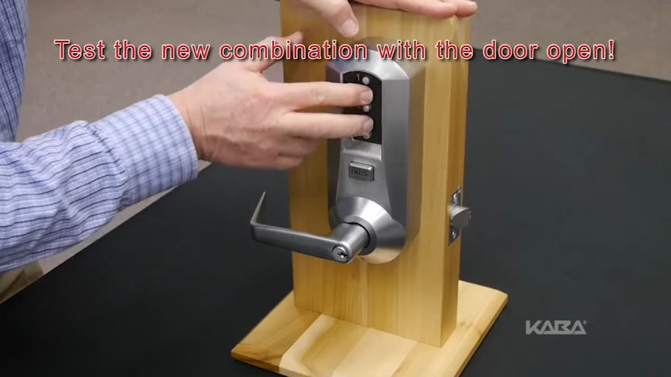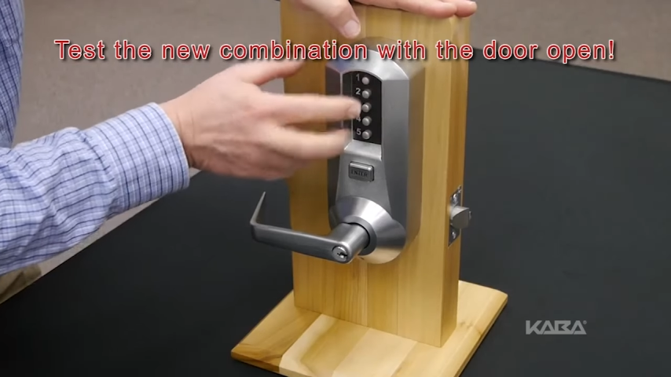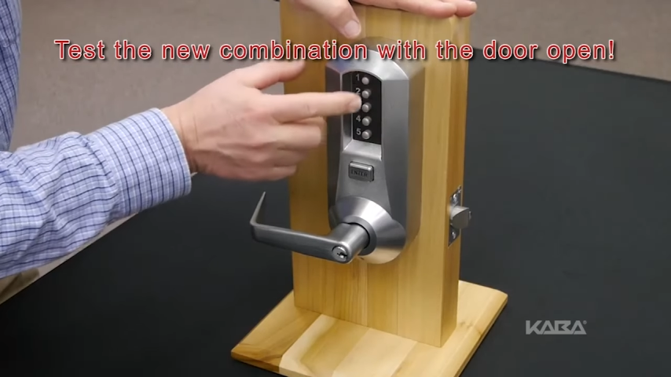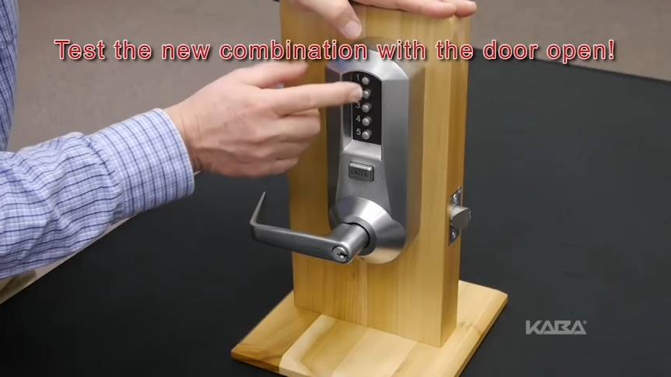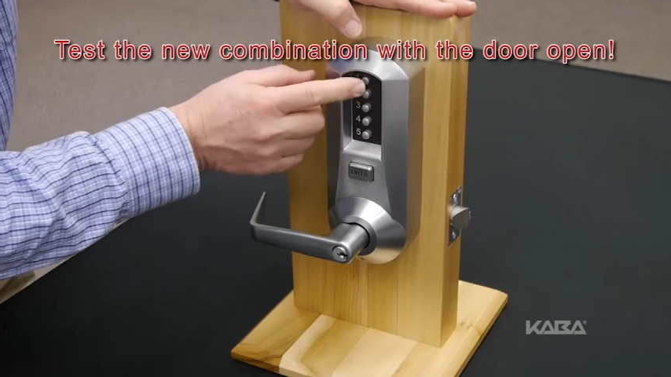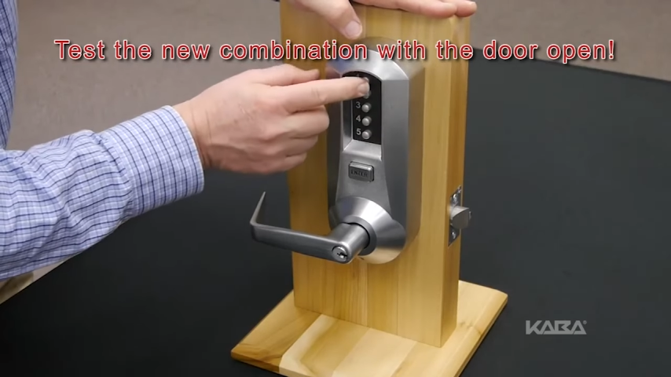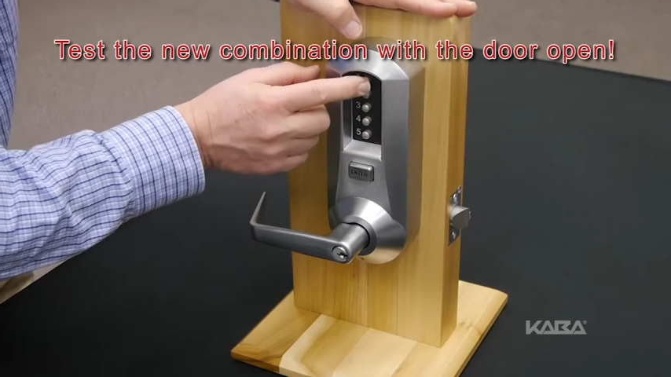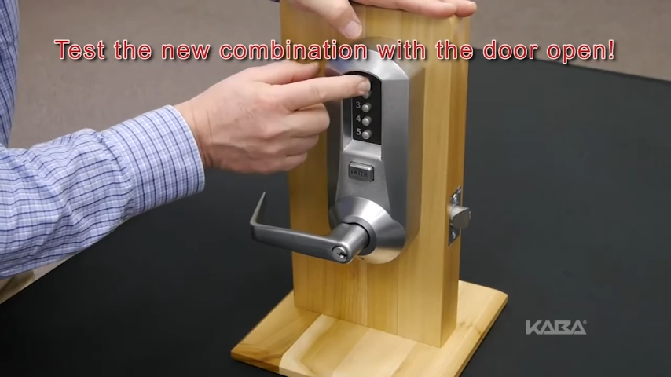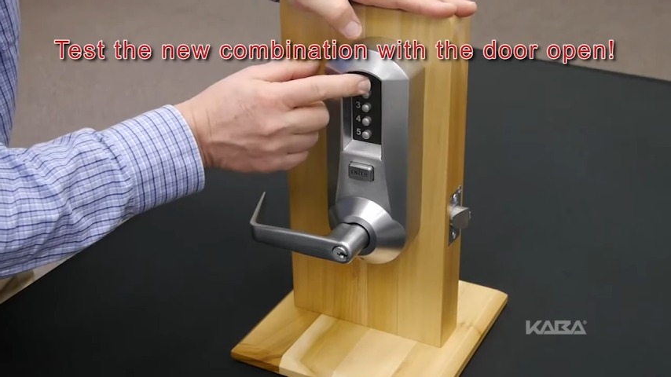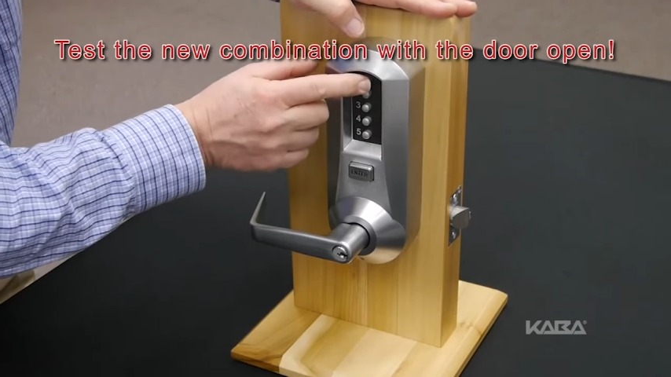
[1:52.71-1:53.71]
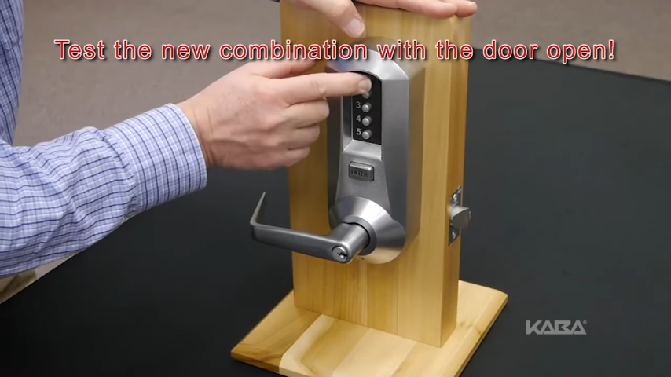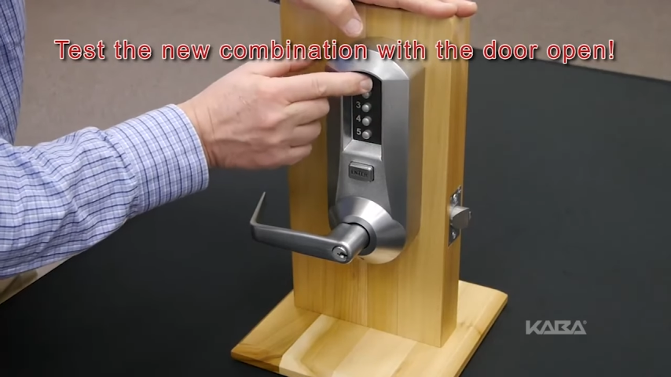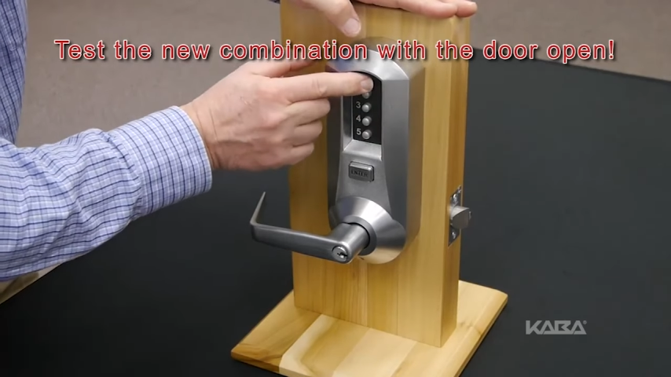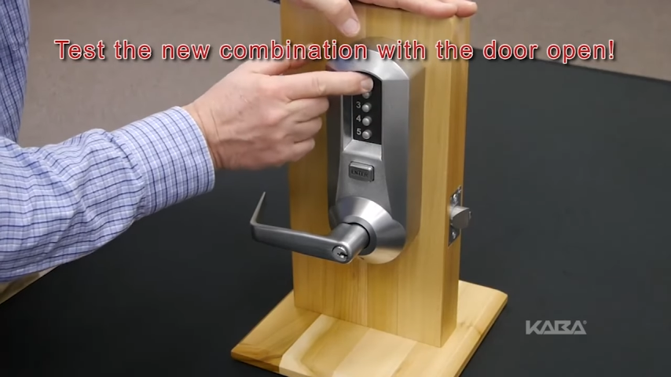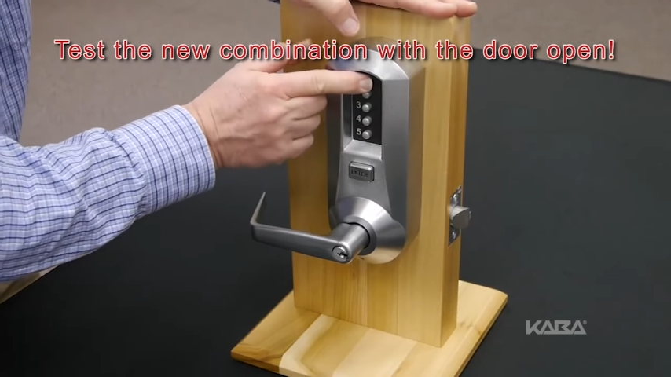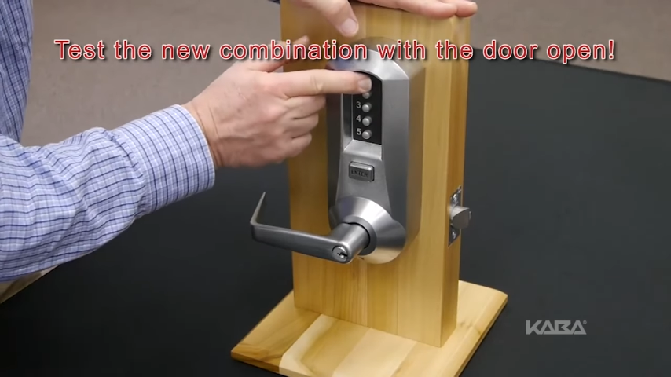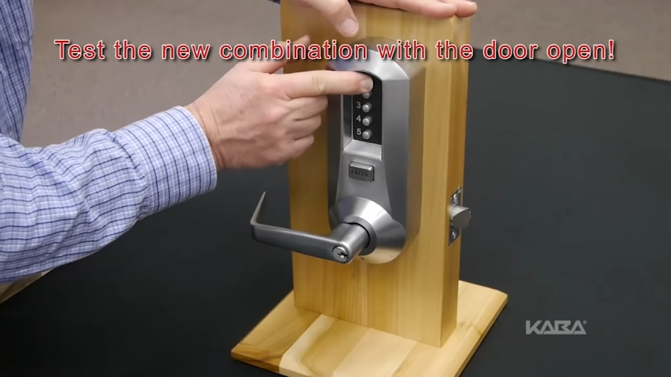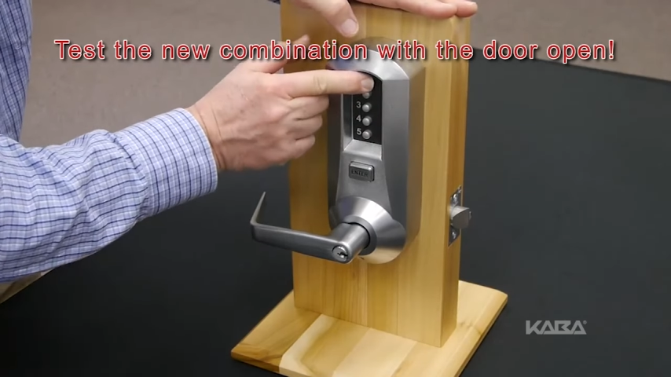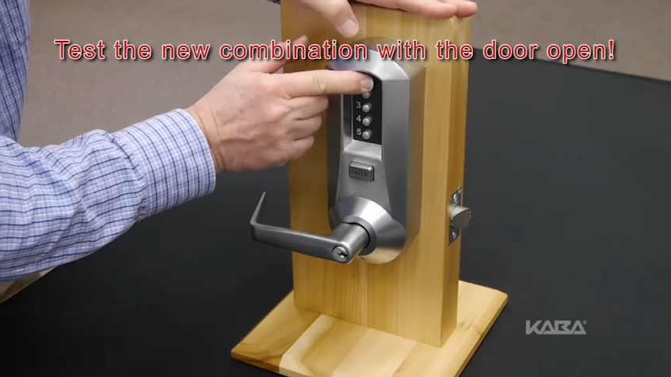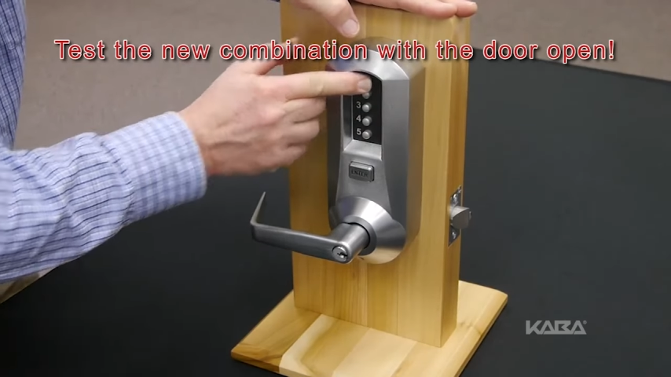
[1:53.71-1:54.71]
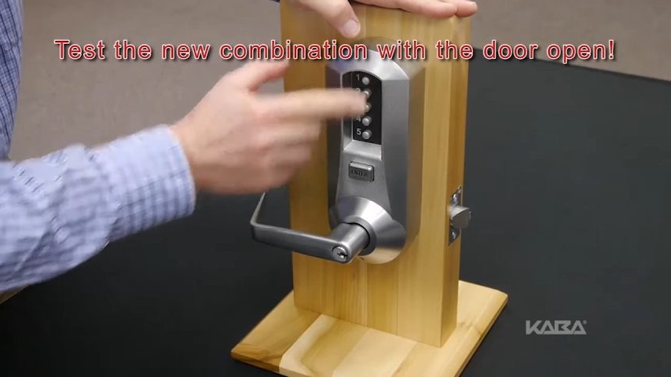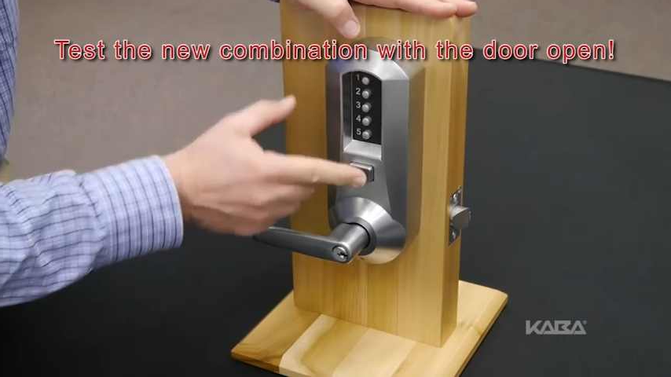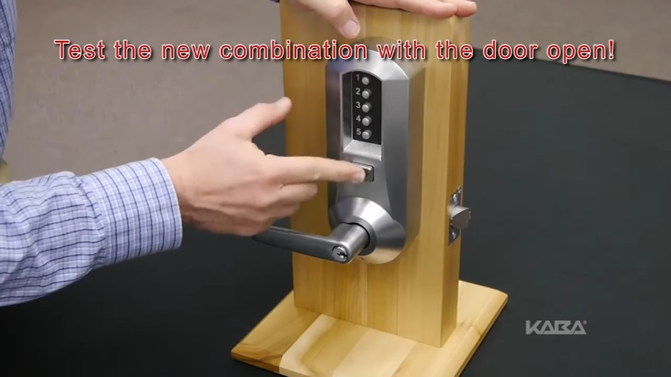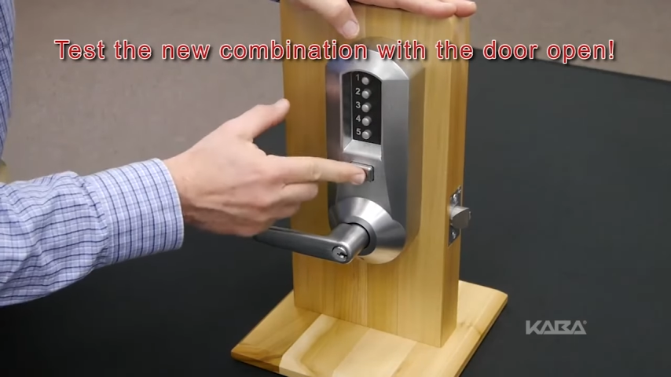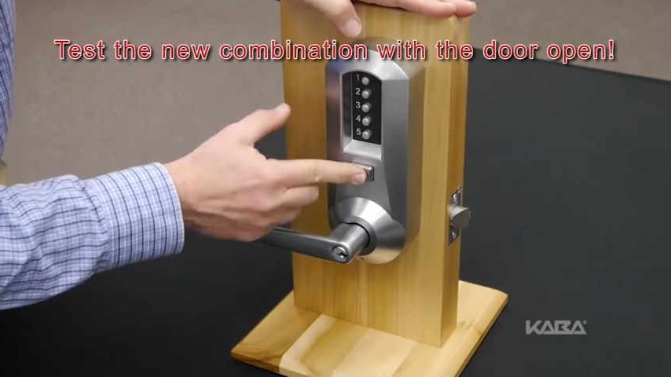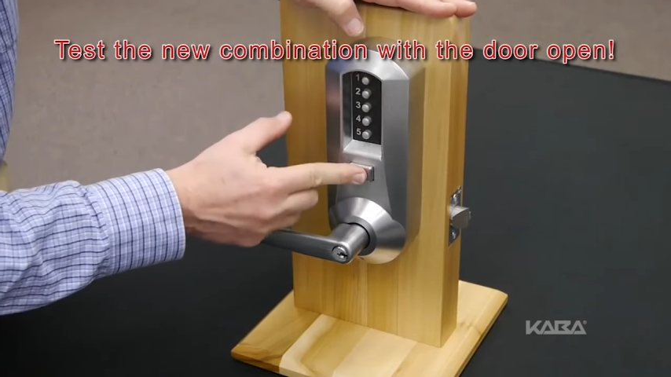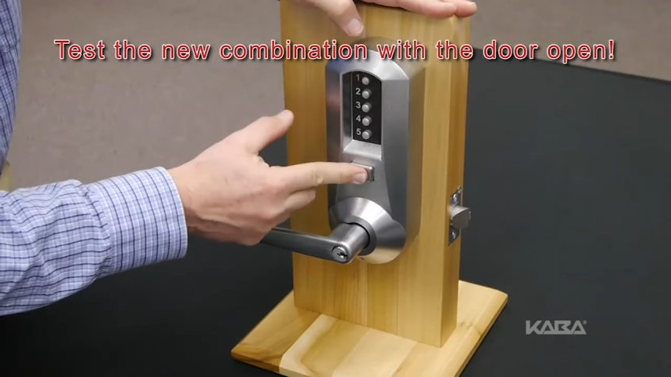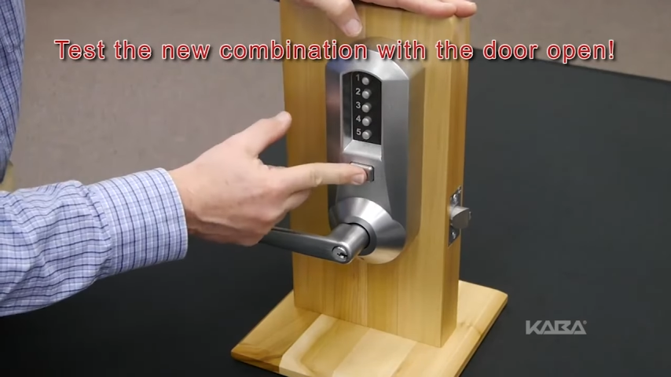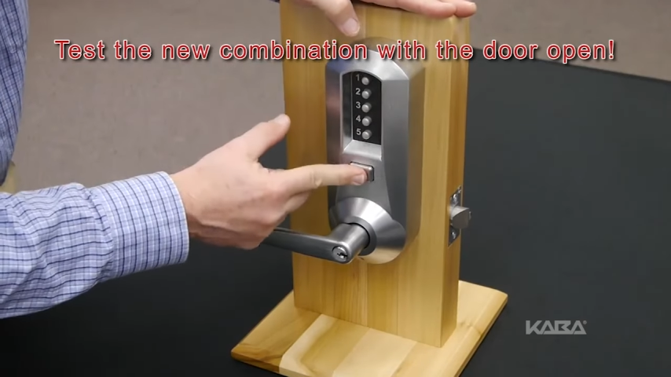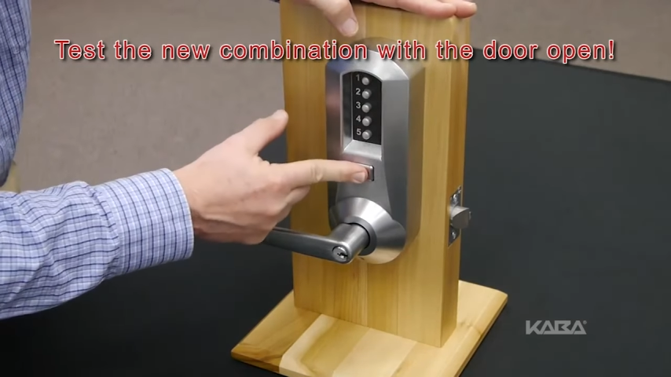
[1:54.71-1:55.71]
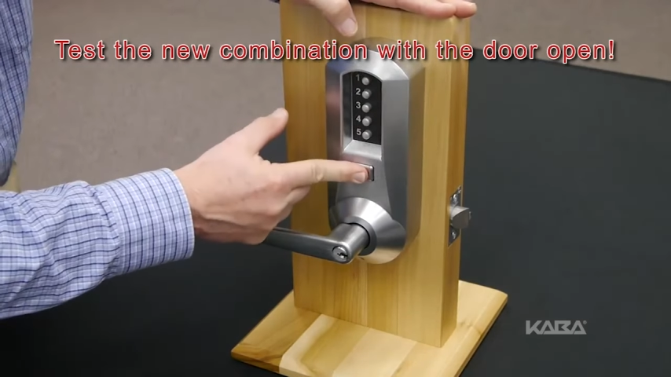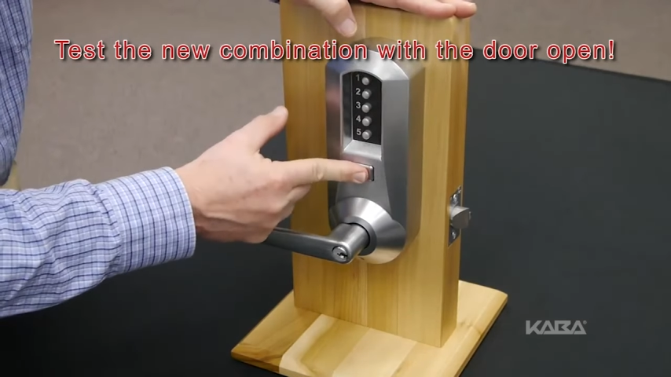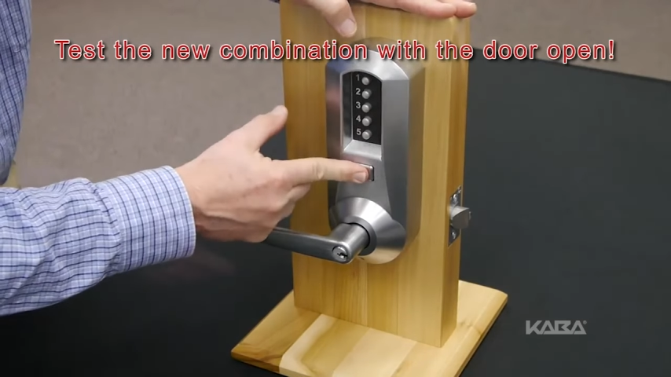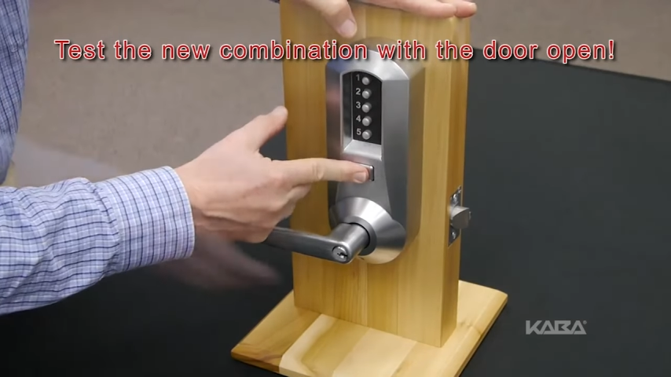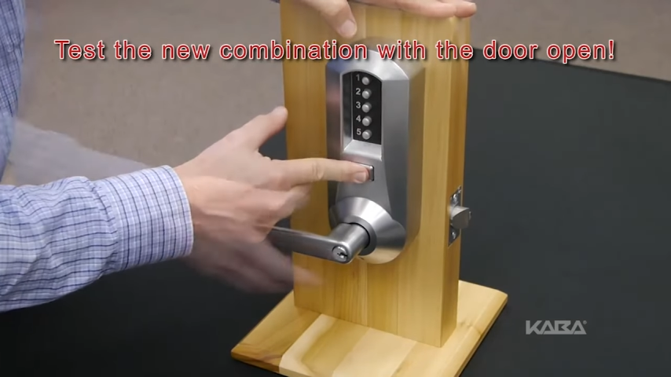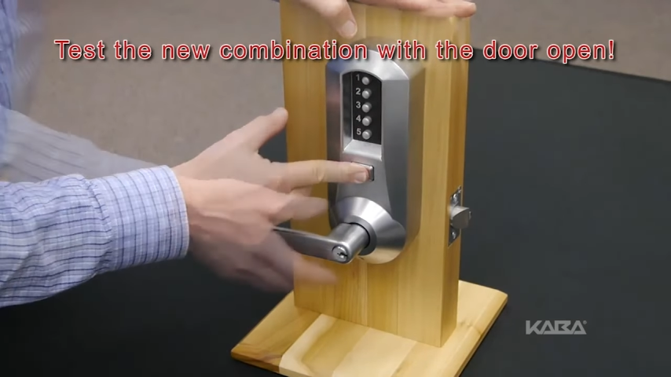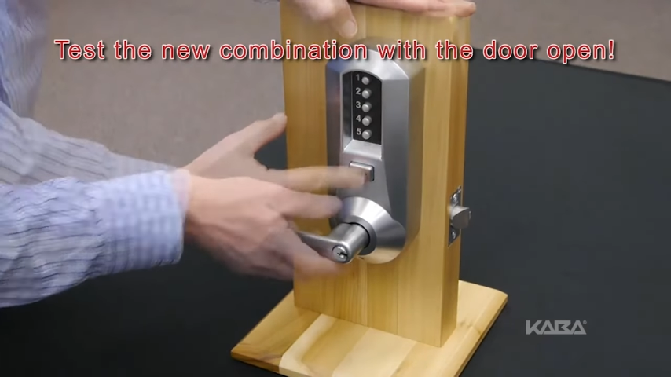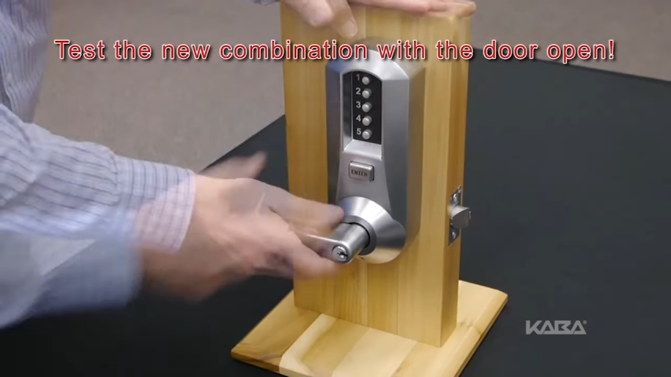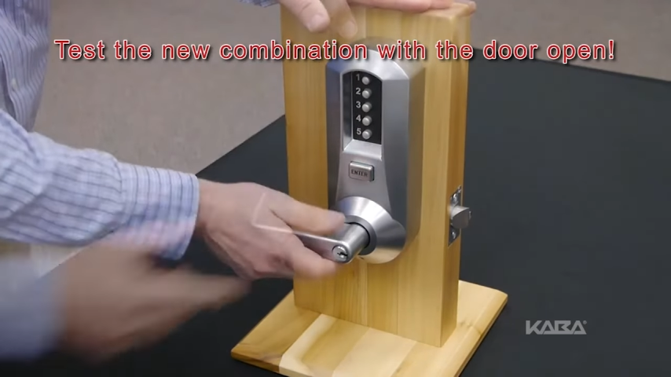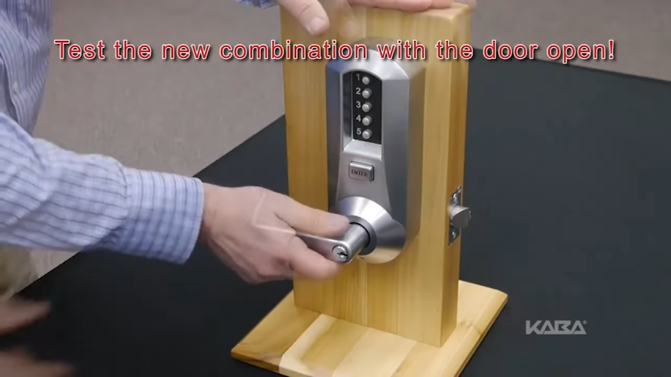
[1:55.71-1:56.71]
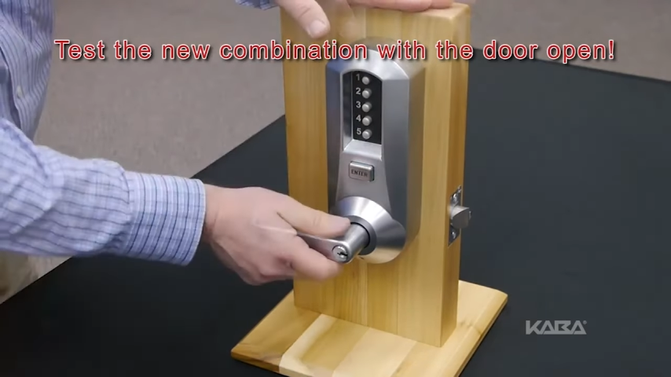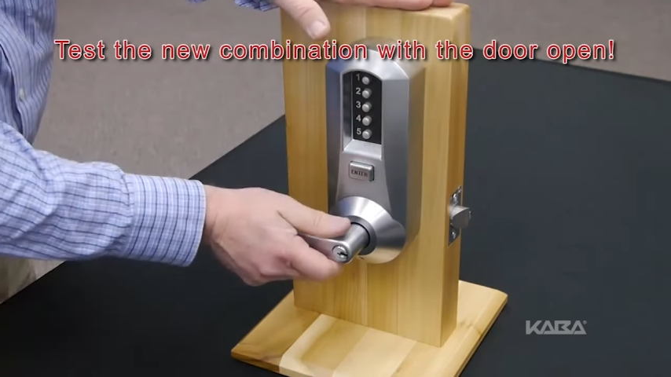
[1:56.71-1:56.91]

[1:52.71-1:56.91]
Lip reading: [unreadable: no face in view]